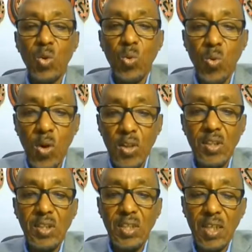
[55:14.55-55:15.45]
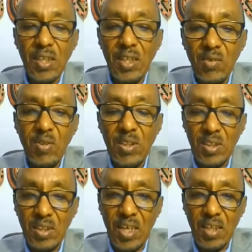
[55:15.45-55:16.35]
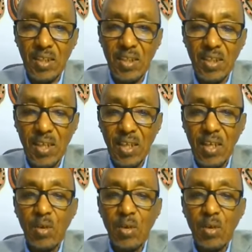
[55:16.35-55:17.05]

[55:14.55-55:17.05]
who was in a given state